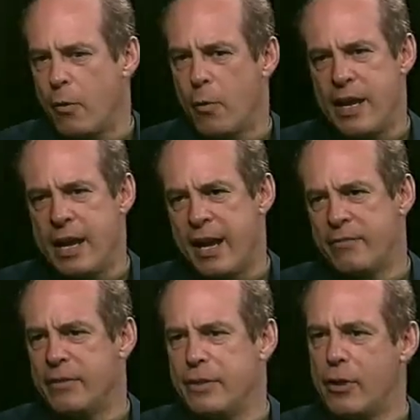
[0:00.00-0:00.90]
we
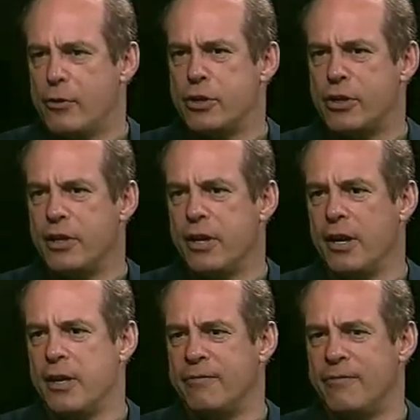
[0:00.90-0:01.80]
have the notion
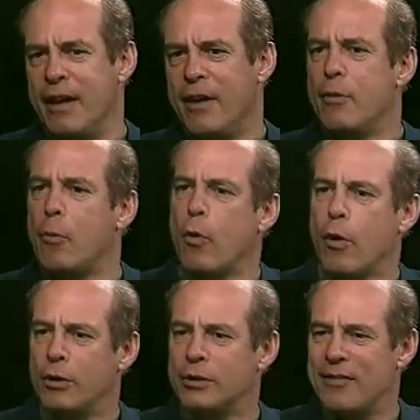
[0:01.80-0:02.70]
of the
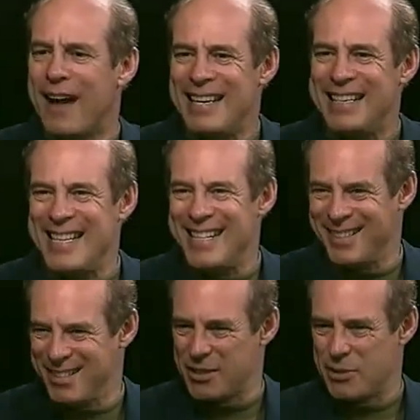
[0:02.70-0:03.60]
world of
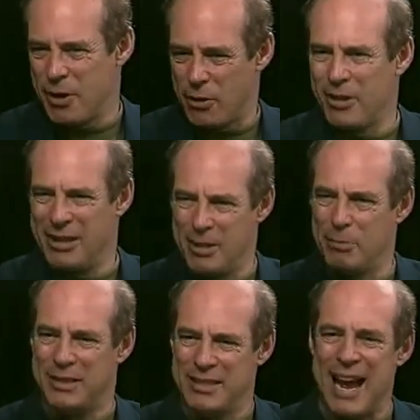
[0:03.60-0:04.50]
ideals. We call it the
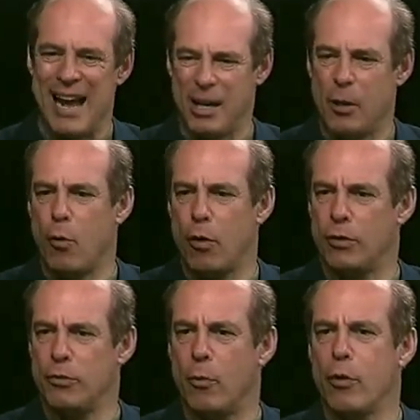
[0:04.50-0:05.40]
Platonic
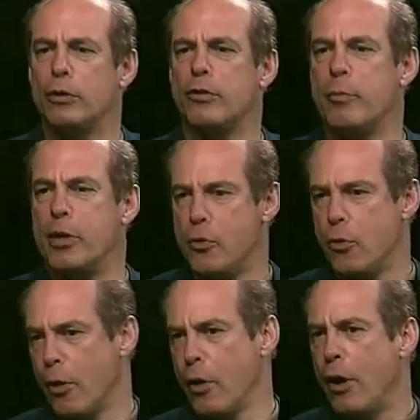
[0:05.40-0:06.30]
world, the world of
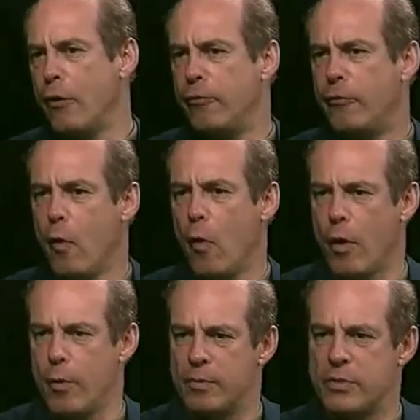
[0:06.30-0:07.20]
pure
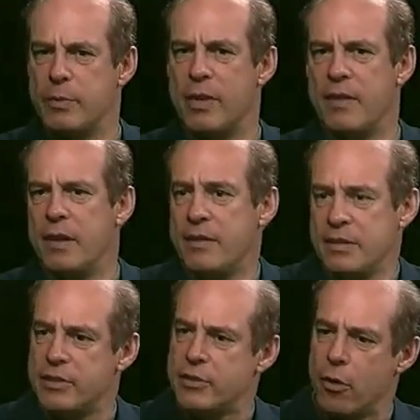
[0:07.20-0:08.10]
forms. But
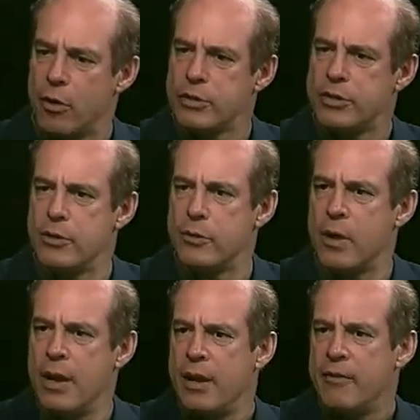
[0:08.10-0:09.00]
this is also
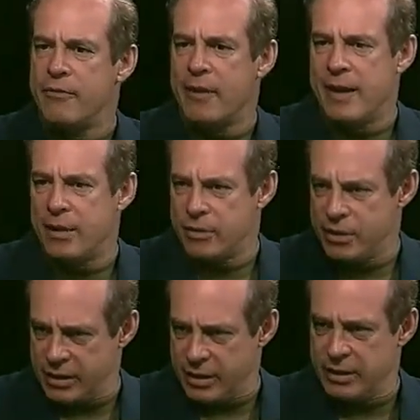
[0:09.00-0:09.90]

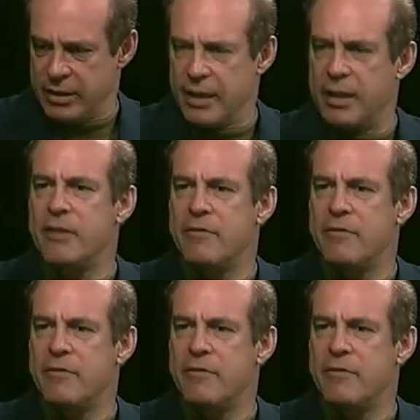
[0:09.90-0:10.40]
found in the